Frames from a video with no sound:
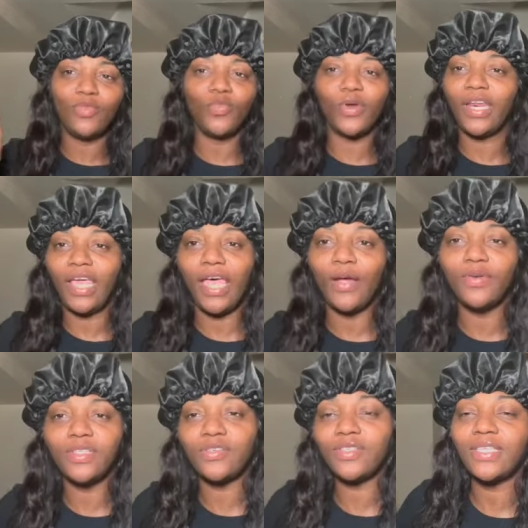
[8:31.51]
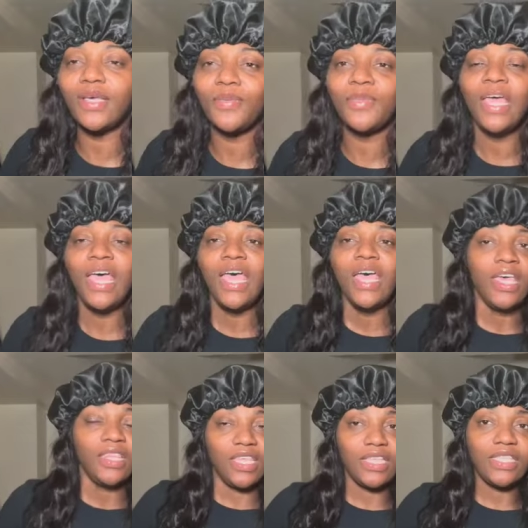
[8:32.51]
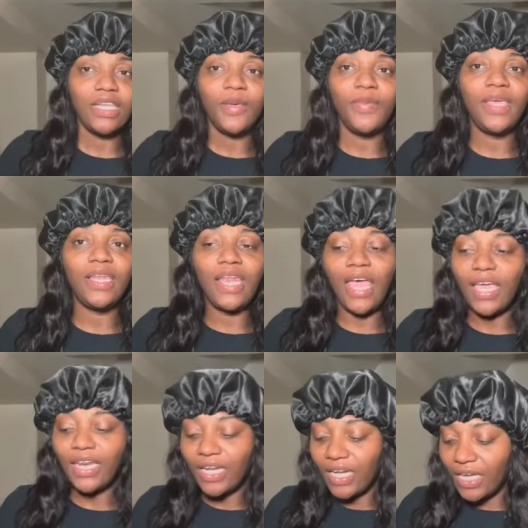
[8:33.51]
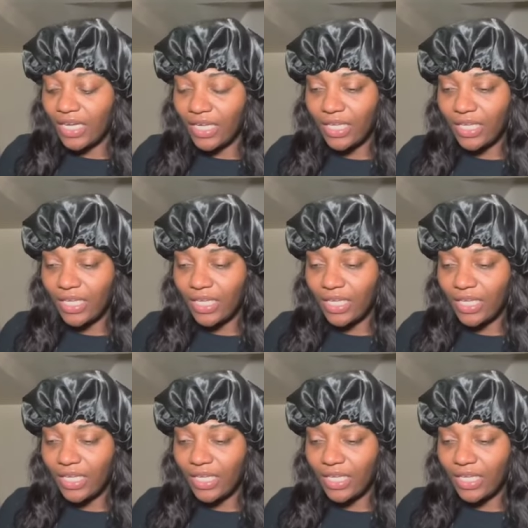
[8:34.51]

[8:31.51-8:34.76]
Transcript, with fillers: running errands or something this a little bit later